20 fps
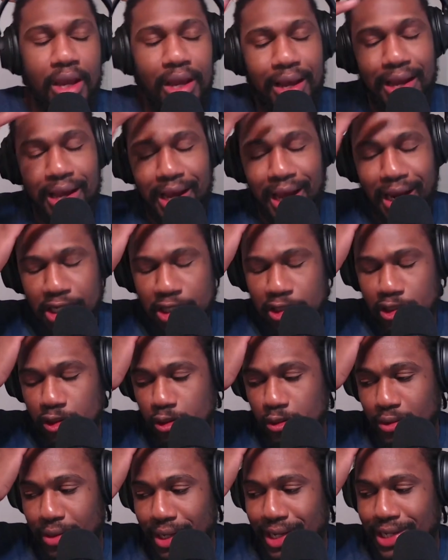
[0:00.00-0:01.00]
I need you
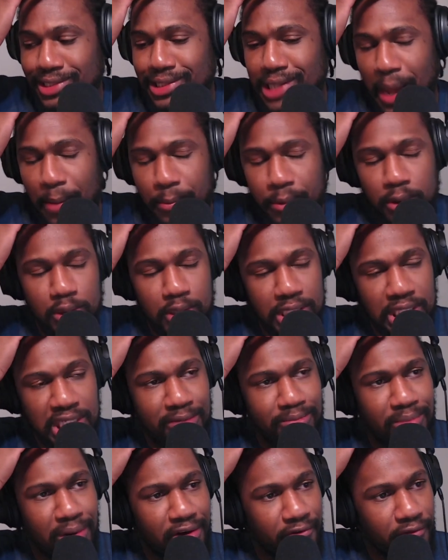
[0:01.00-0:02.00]
to examine yourself,
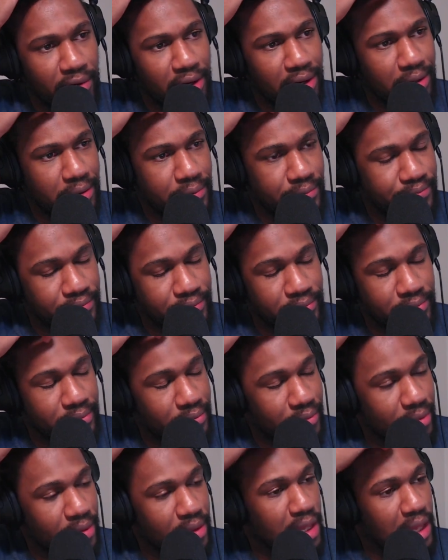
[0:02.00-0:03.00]
my friend,
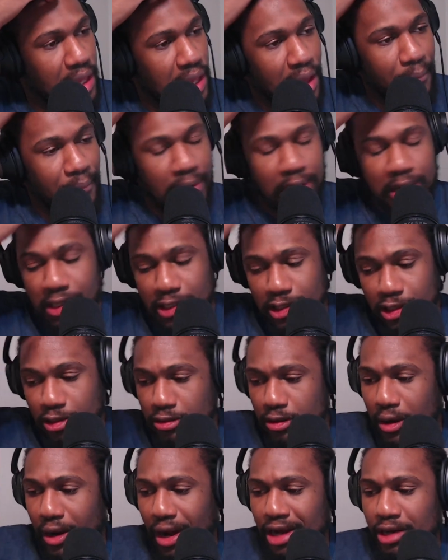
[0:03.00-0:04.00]
because you
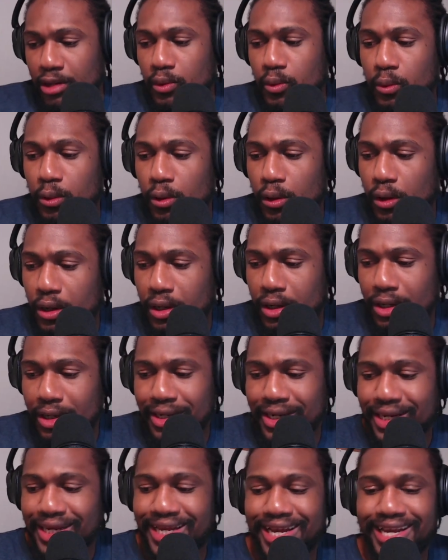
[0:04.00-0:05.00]
are at
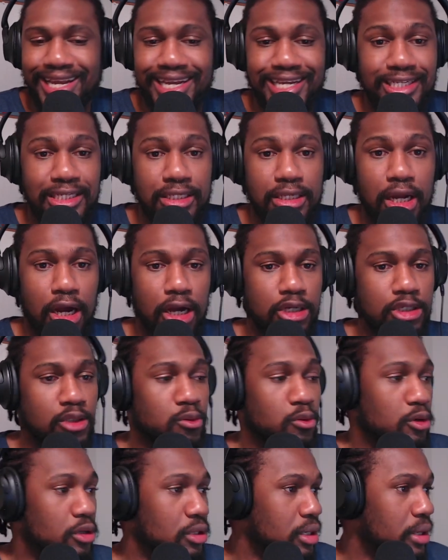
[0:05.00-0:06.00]
war against God's
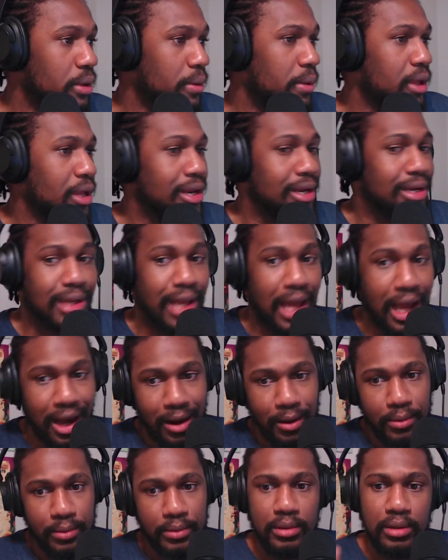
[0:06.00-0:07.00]
word.
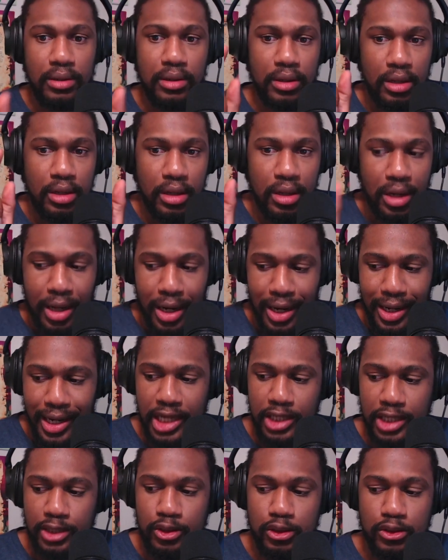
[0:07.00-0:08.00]
Now,
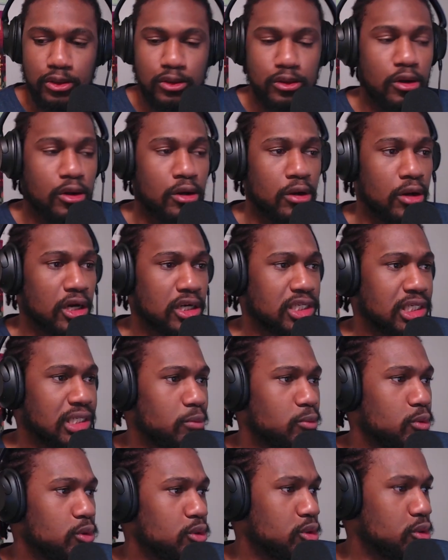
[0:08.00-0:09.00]
let's go to Colossians
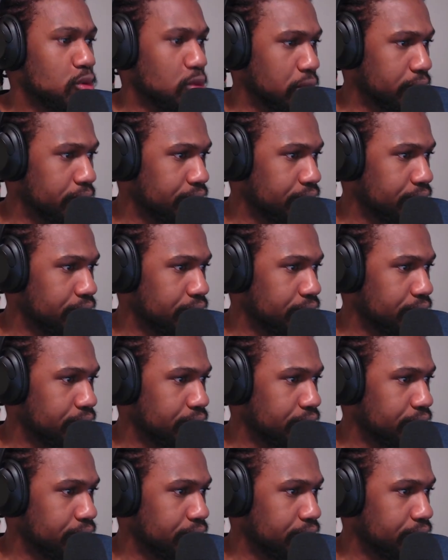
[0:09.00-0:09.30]
chapter 2.